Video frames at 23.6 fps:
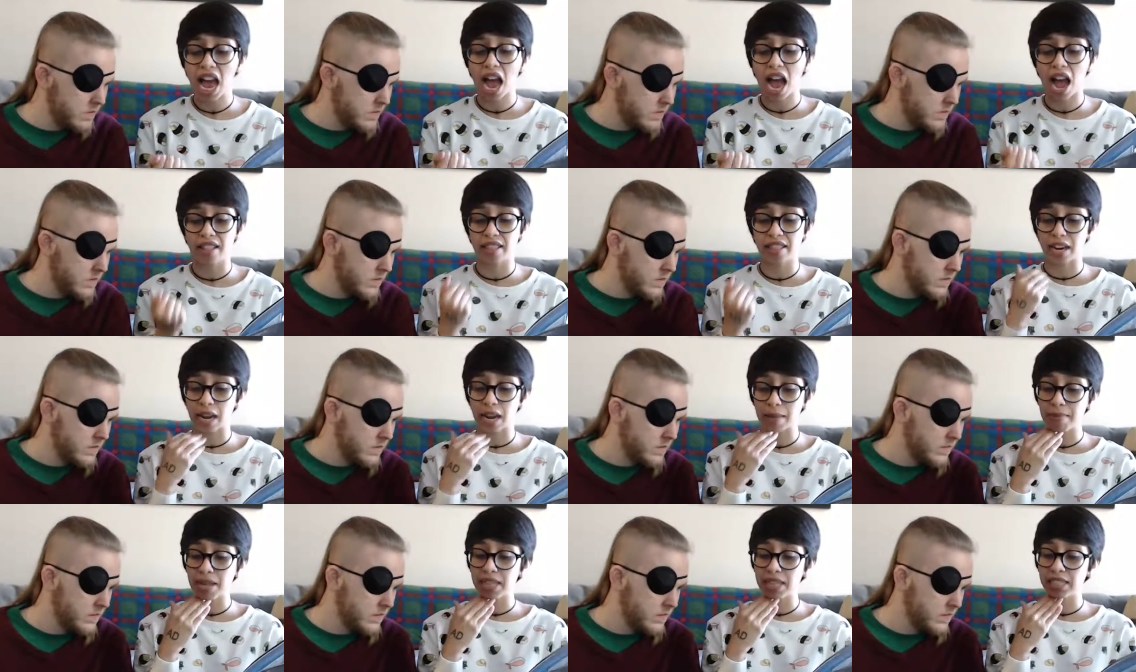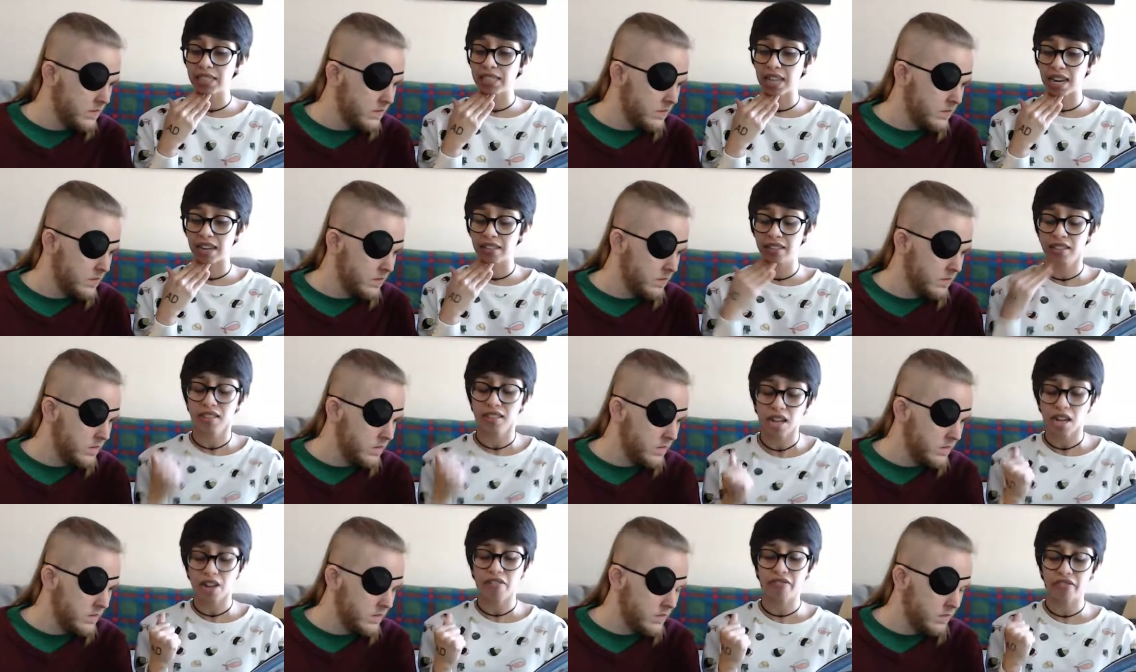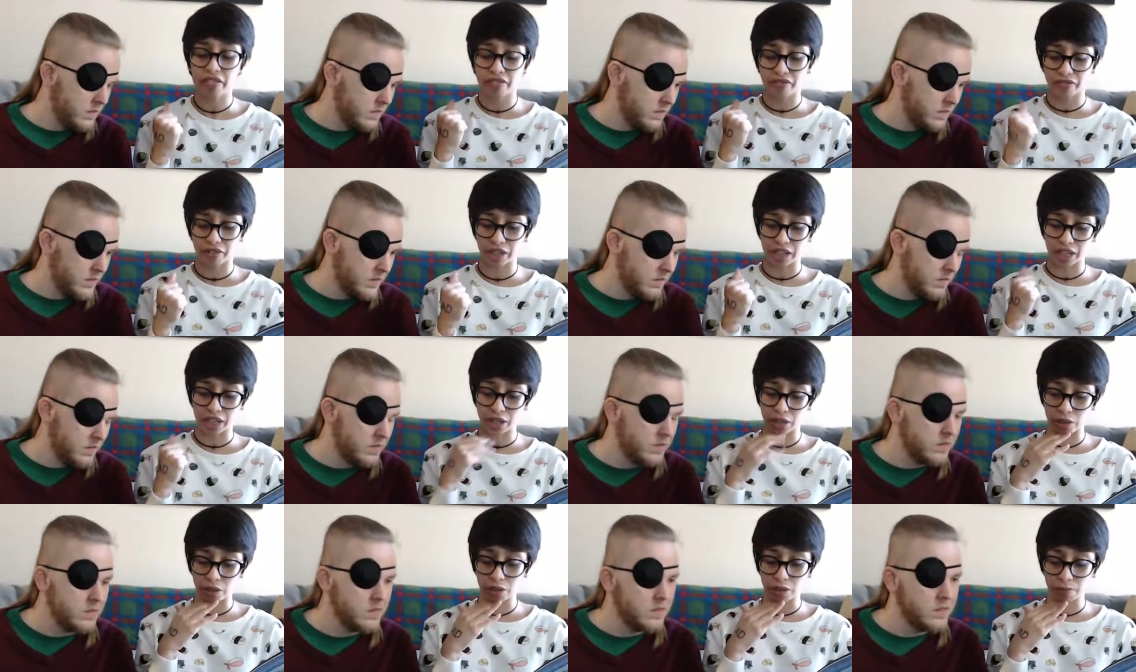Speaker 1: mad that I missed that. I love the
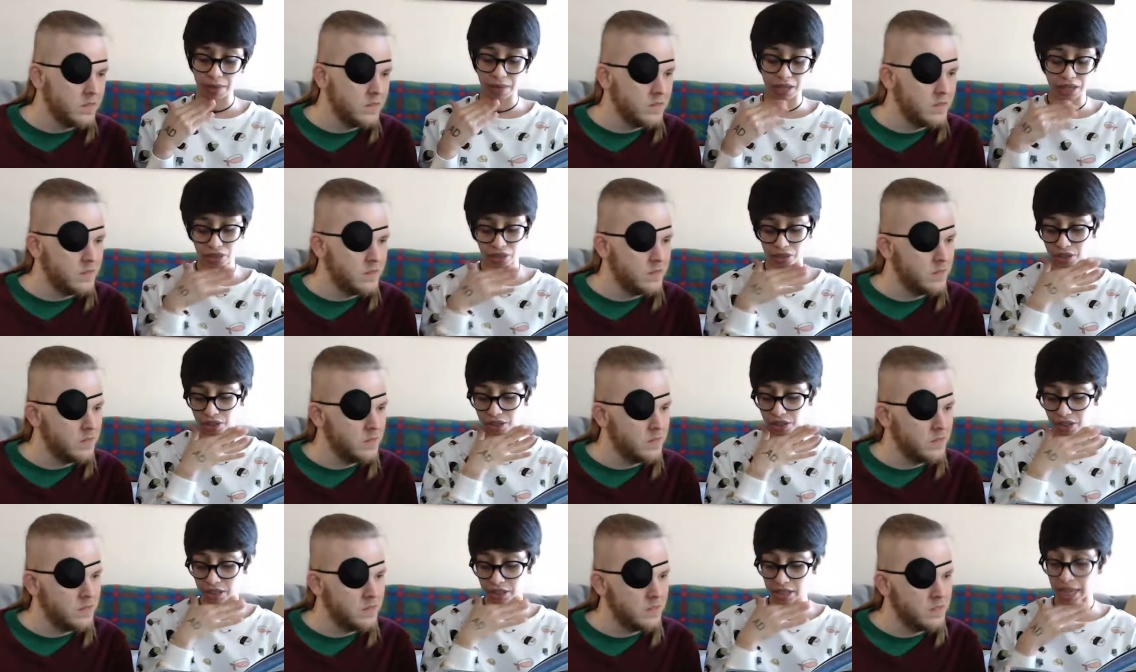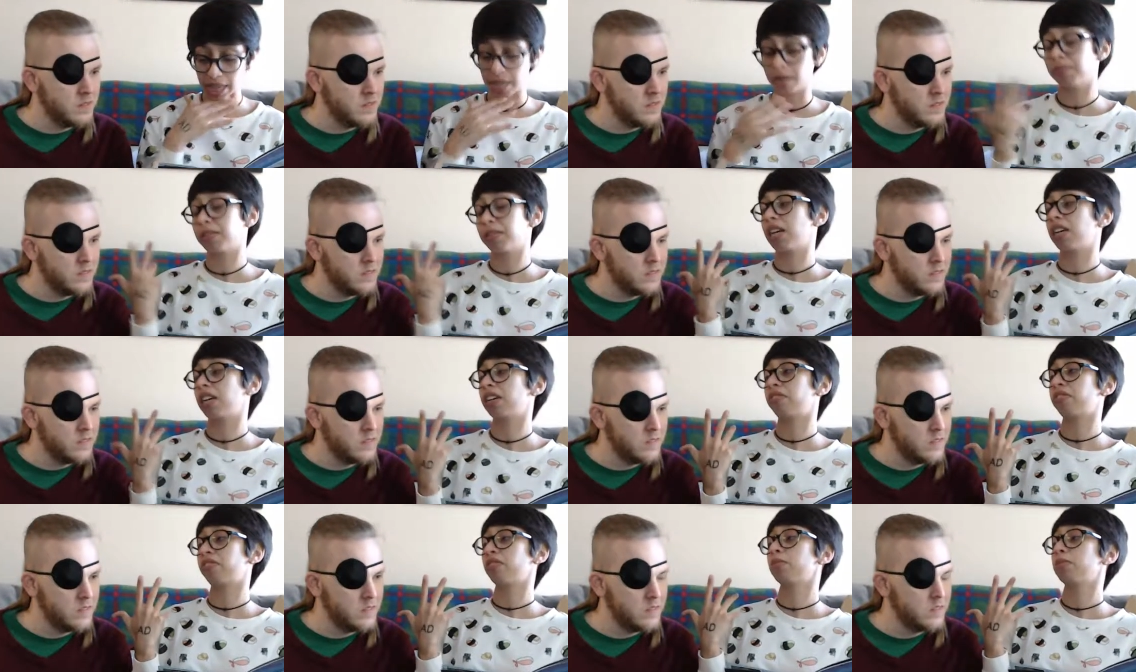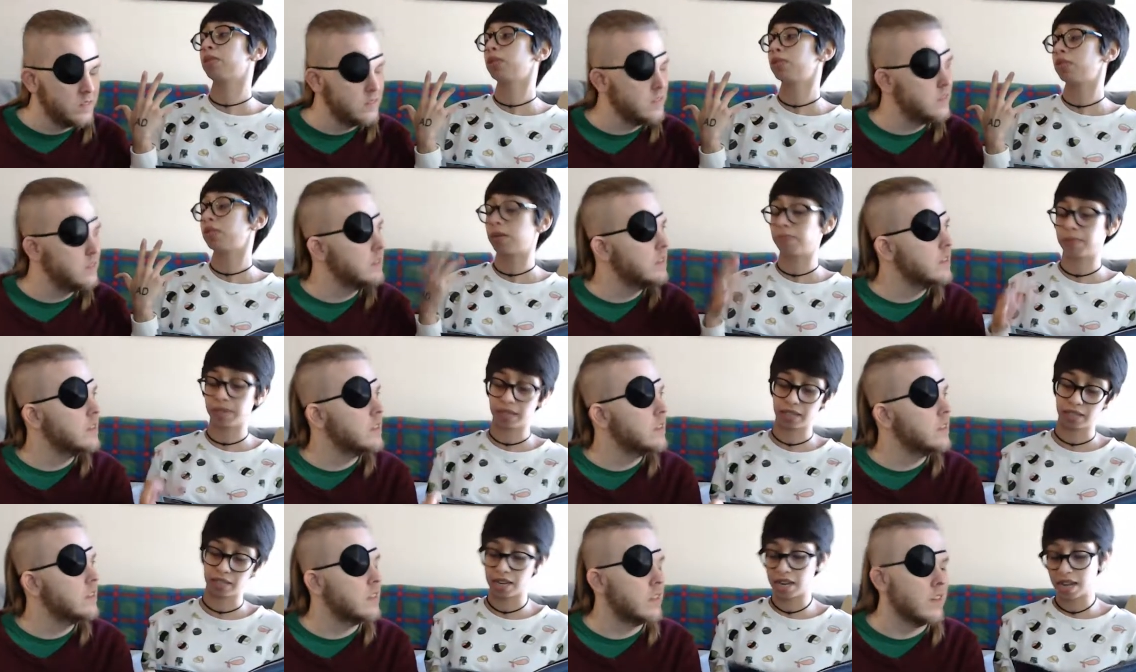freaking Ghostbusters, and I'm dying for a proton
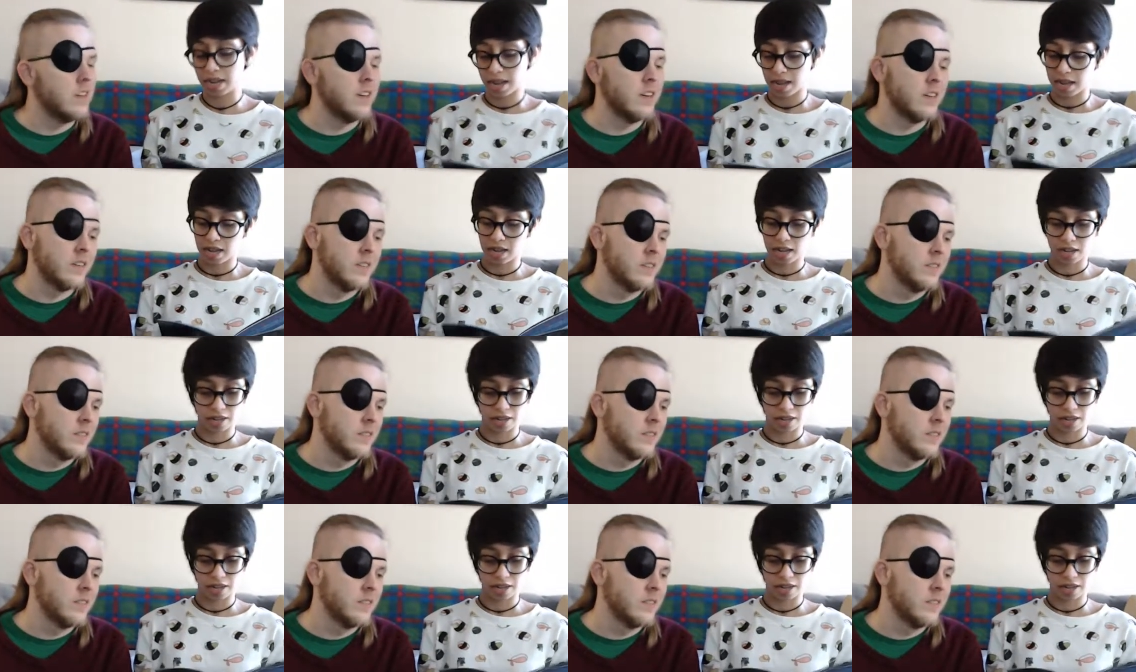pack. Yeah.